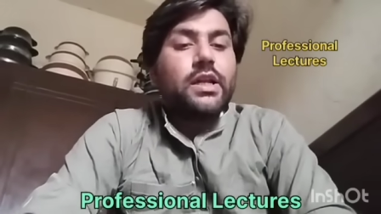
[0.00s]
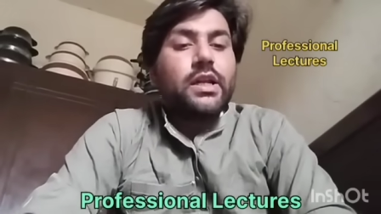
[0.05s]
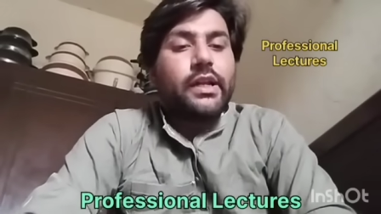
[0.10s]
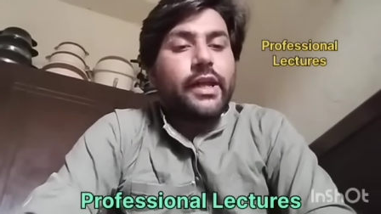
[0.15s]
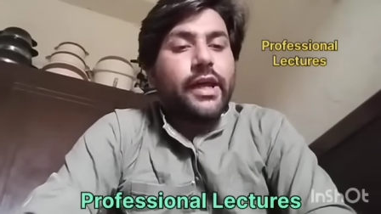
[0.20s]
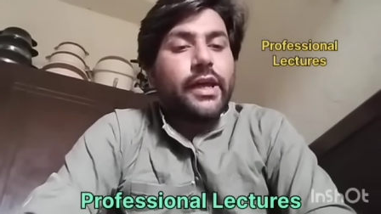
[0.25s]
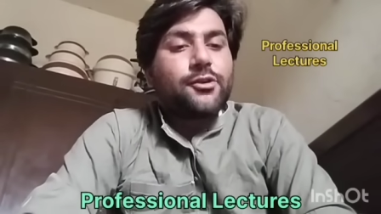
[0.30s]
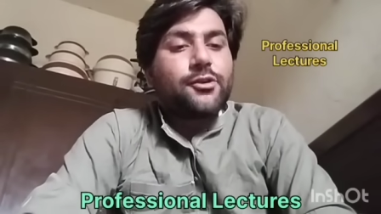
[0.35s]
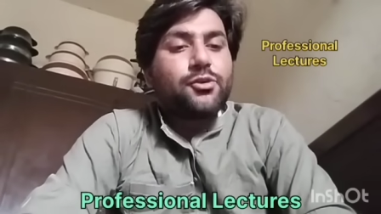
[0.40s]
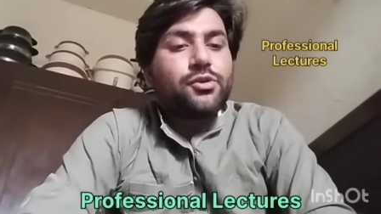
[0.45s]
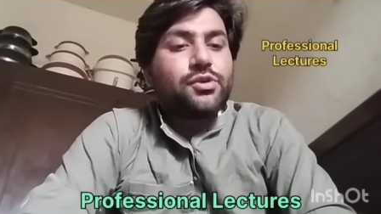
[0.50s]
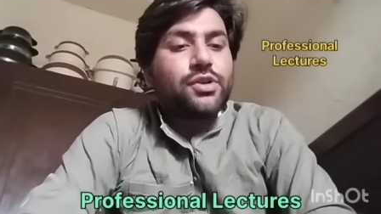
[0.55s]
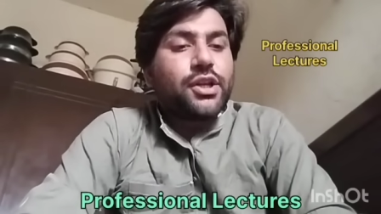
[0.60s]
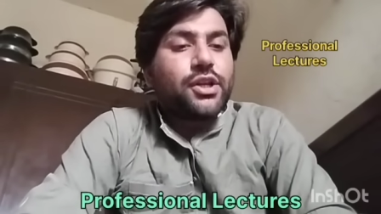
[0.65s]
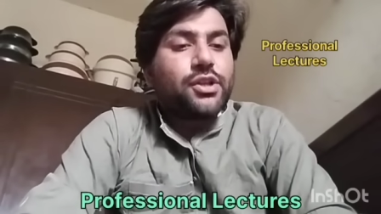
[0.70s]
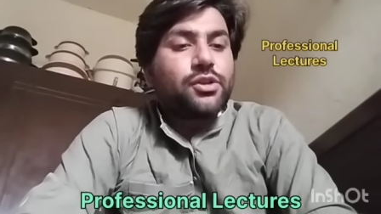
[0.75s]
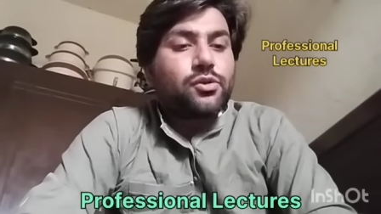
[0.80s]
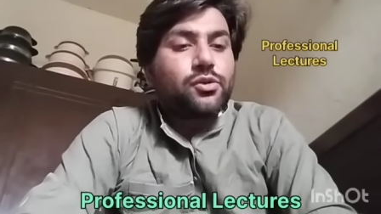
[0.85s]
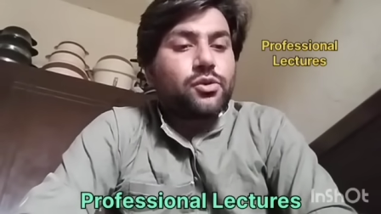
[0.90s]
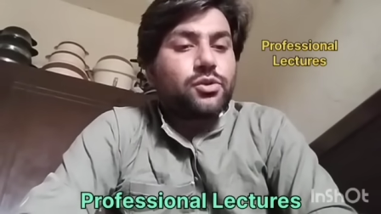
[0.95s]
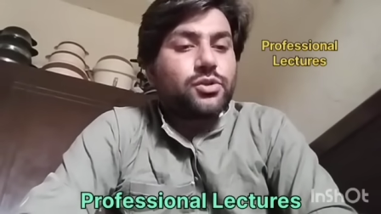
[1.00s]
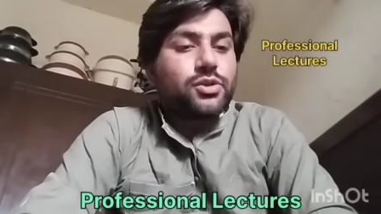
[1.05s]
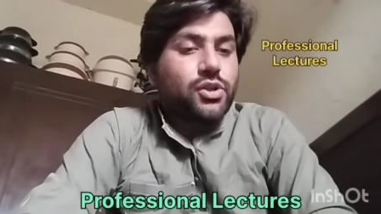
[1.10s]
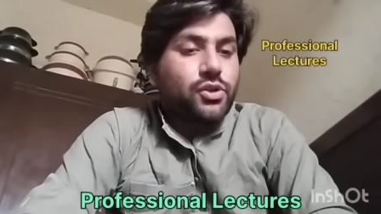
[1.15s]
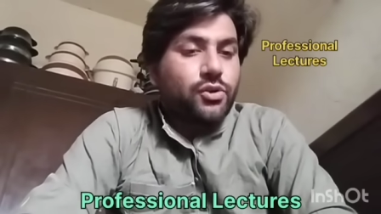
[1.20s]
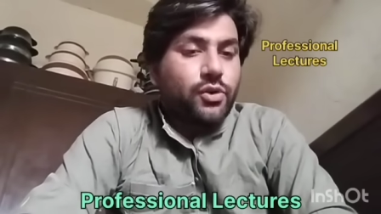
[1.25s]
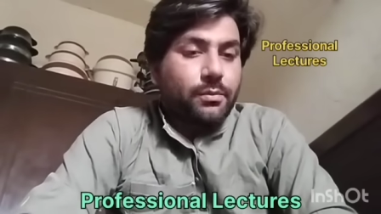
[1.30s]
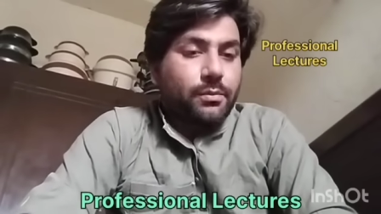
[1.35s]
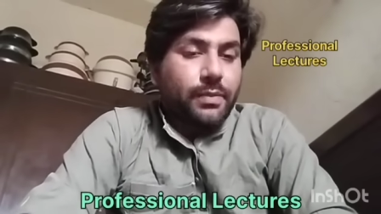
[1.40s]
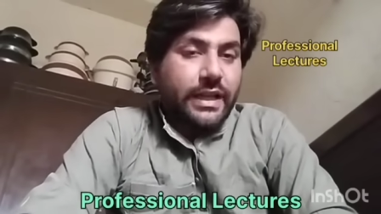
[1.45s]
like uterine growth
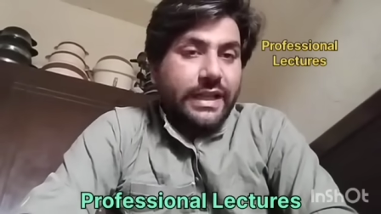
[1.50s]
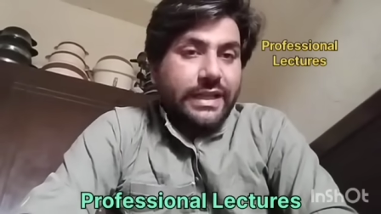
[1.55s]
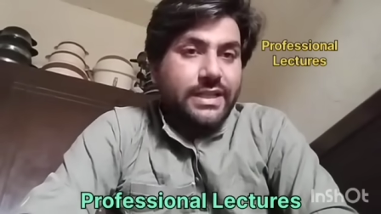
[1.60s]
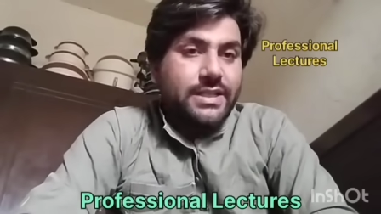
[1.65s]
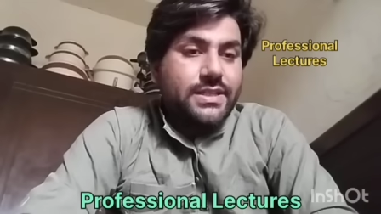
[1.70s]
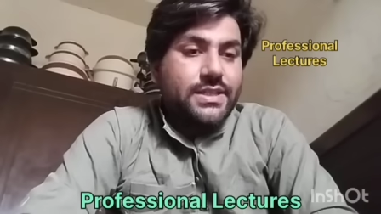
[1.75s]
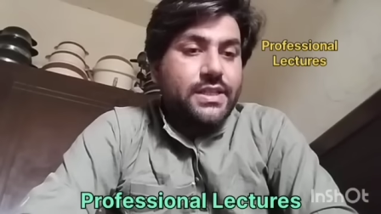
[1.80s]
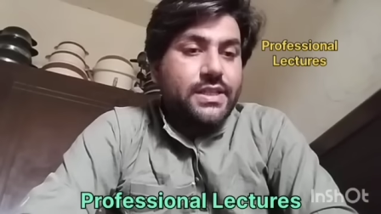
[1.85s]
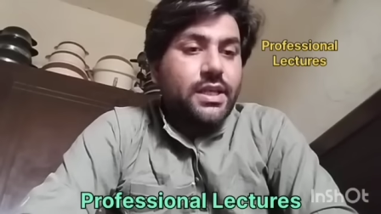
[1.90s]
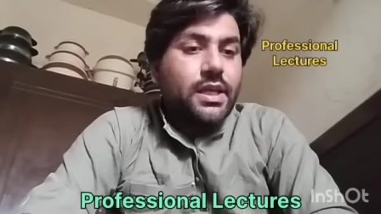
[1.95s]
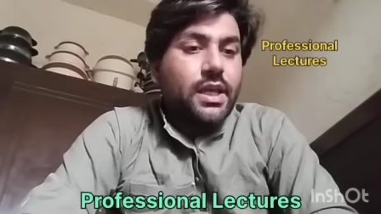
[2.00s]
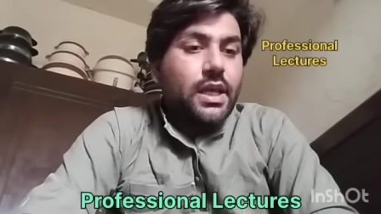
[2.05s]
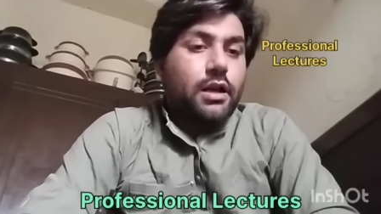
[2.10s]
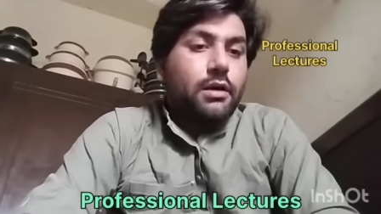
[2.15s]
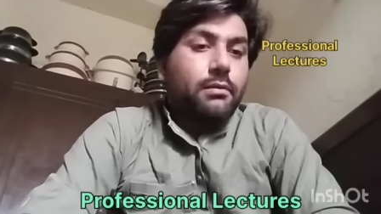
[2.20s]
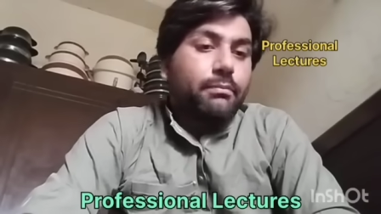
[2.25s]
during pregnancy,